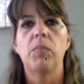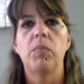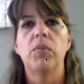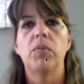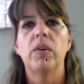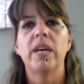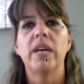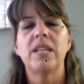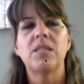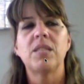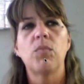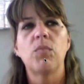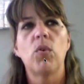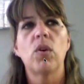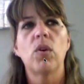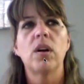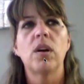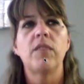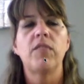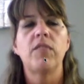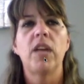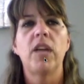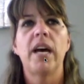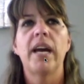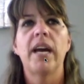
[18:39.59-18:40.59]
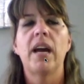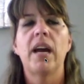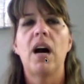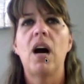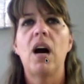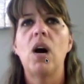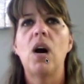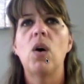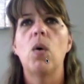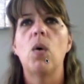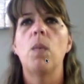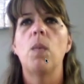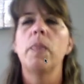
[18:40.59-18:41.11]
It's more of like,
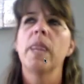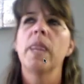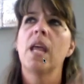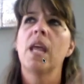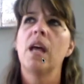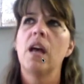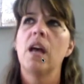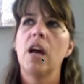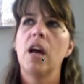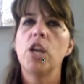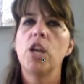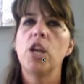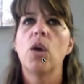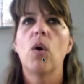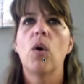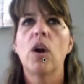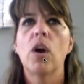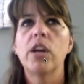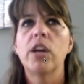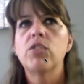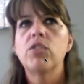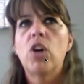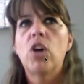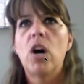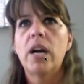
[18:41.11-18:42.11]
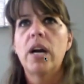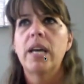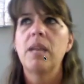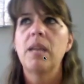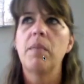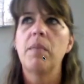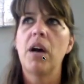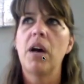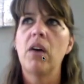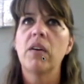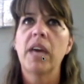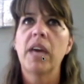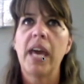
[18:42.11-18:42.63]
oh, are you talking about
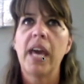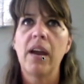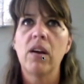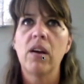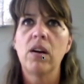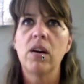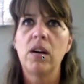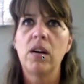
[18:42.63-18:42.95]
Carol?